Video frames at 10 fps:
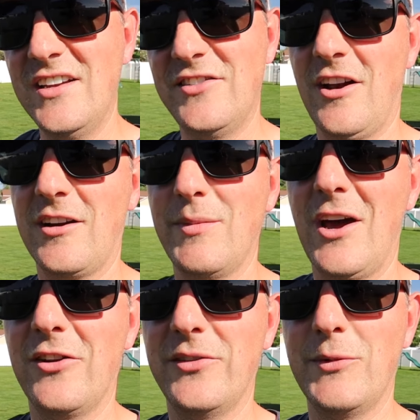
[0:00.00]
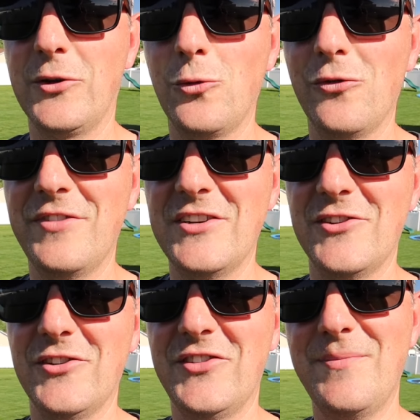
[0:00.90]
talk about some of the cool
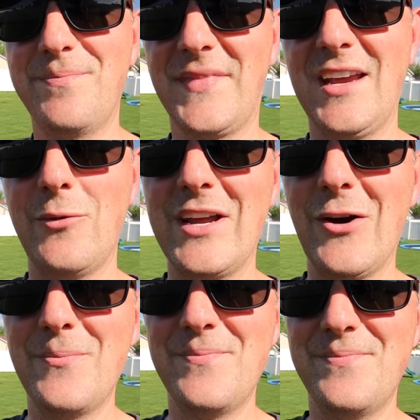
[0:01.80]
features. Here we go.